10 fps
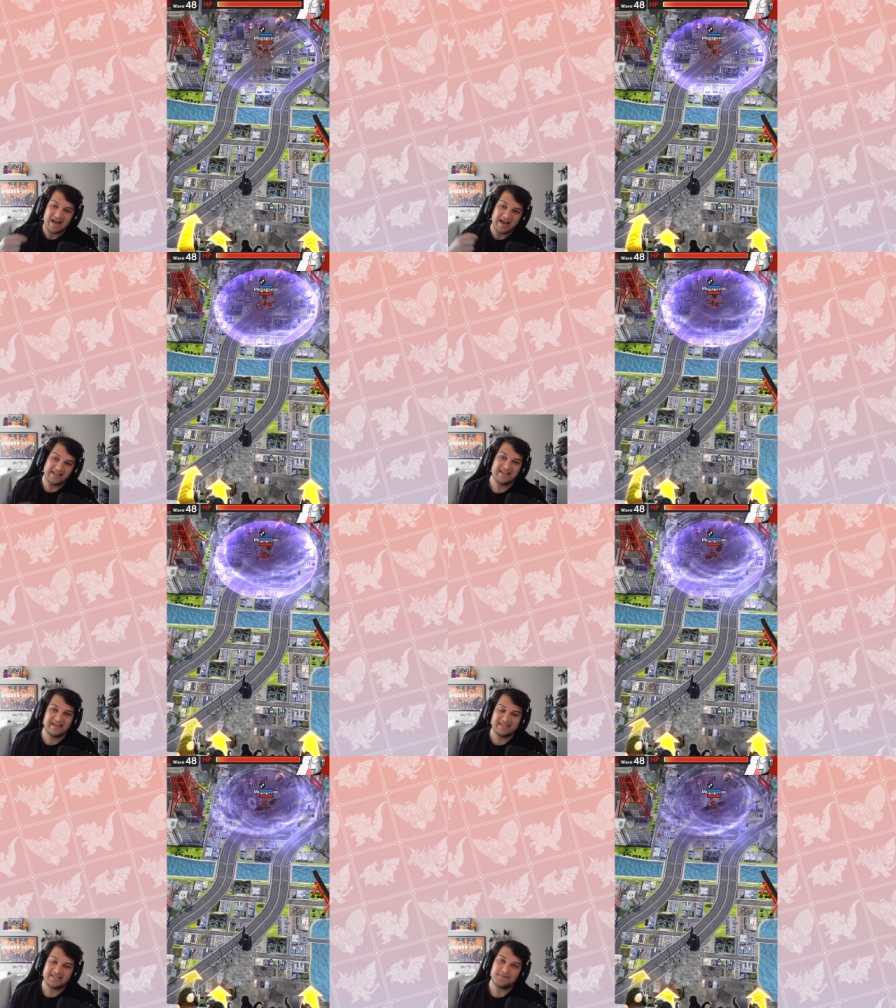I
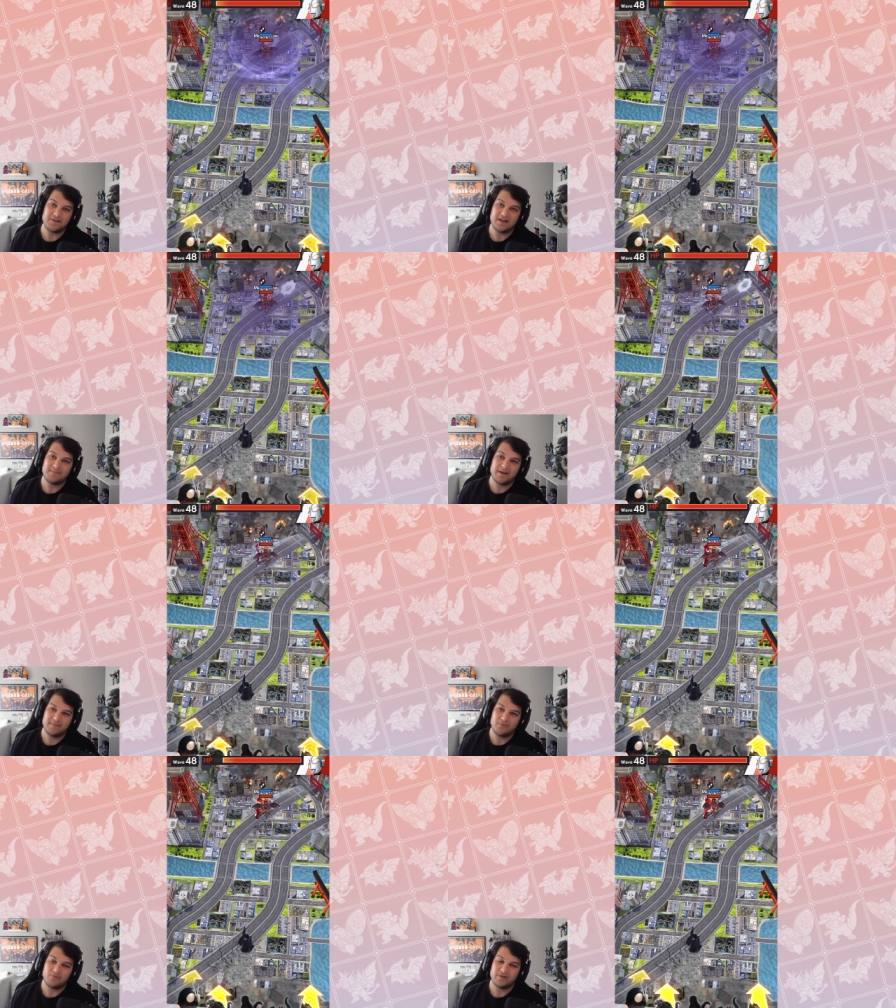like saving up
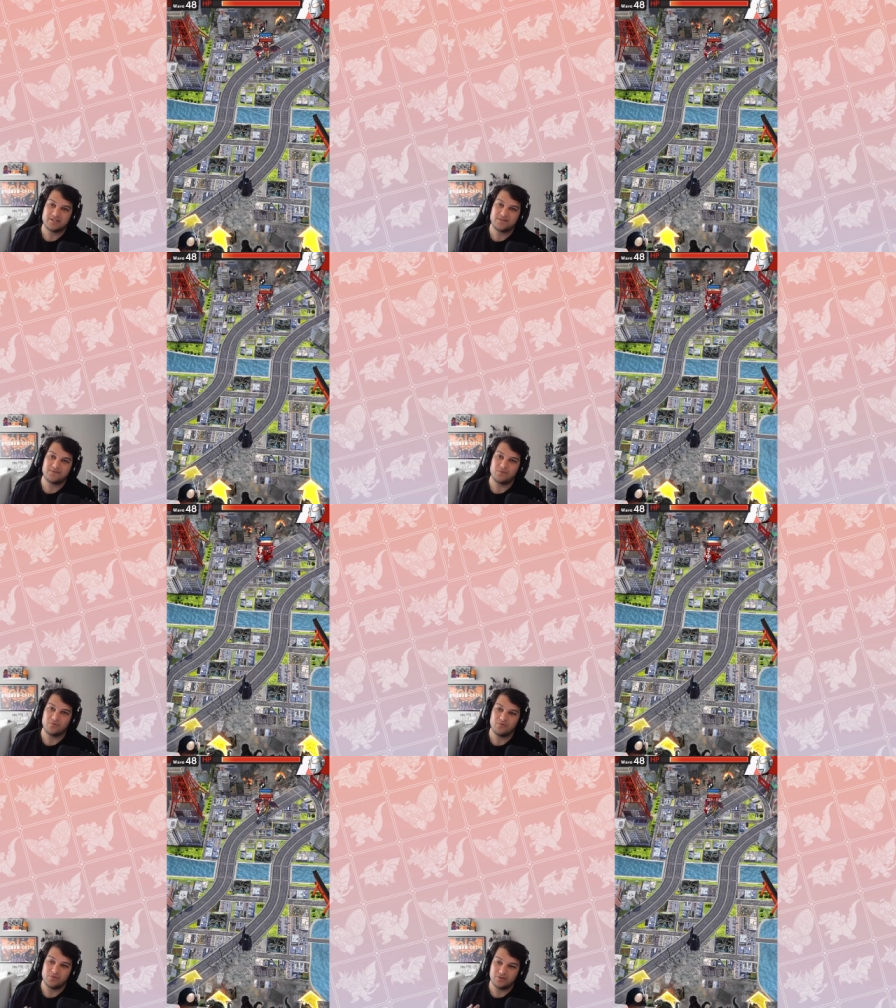my points
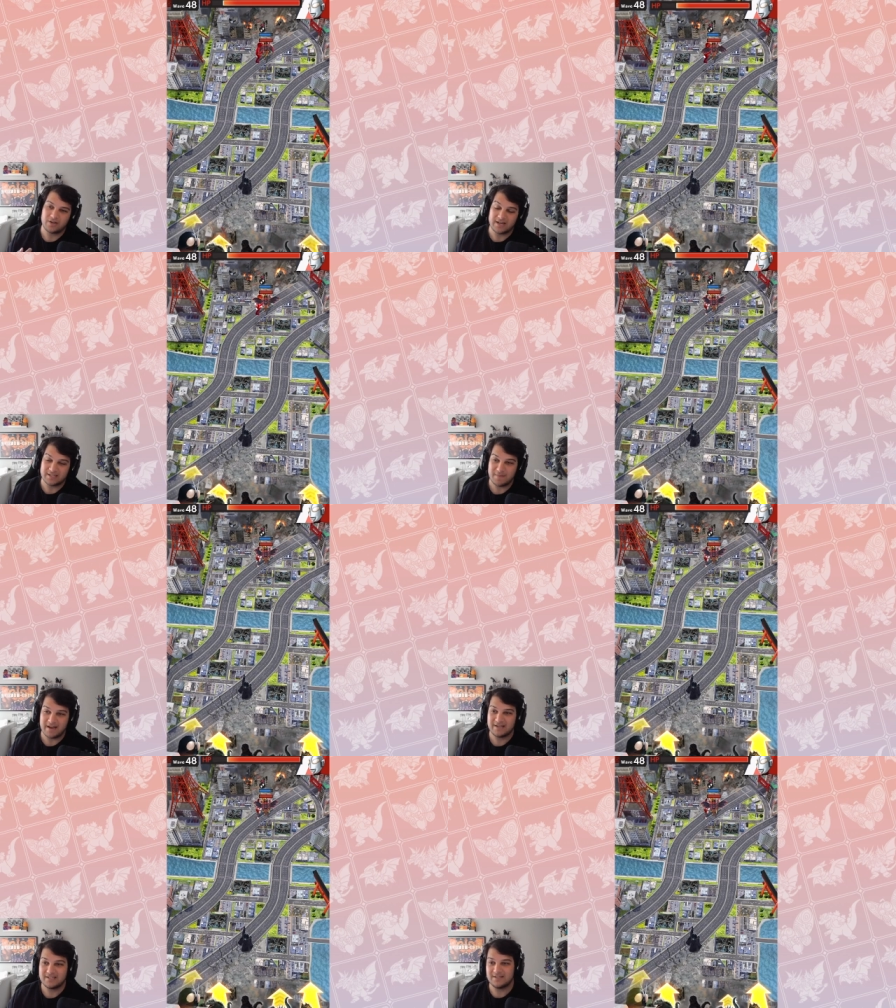for the
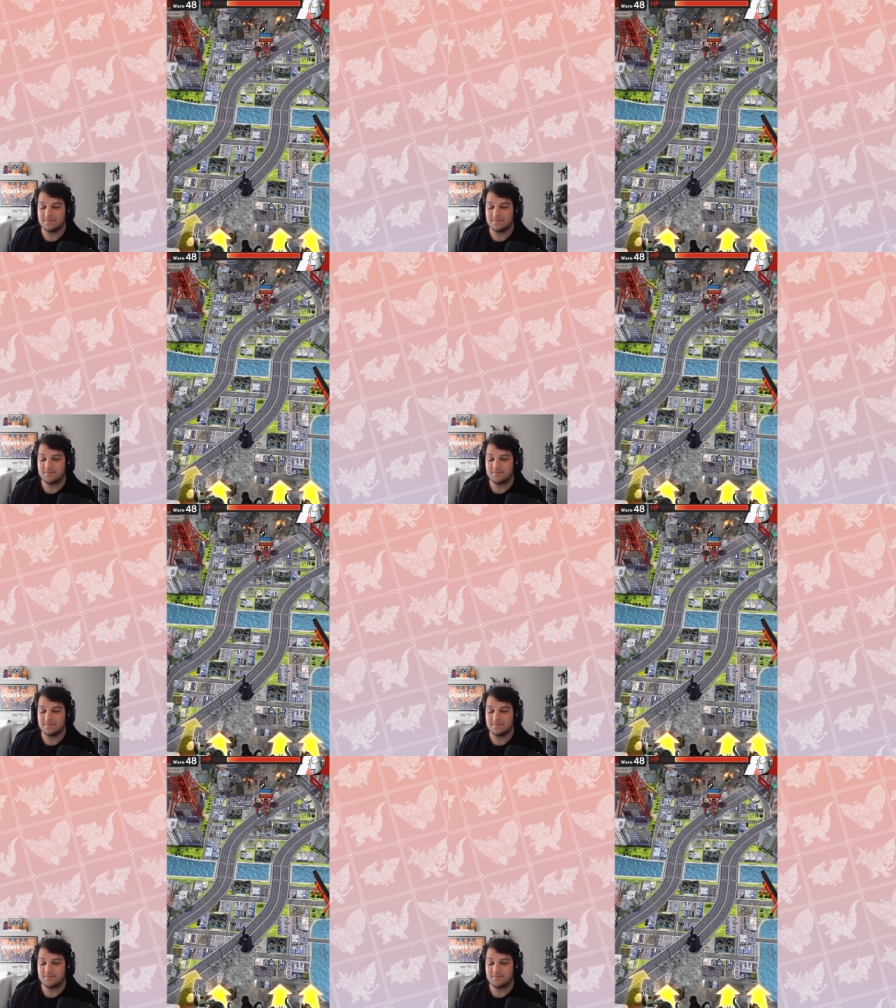cosmetics,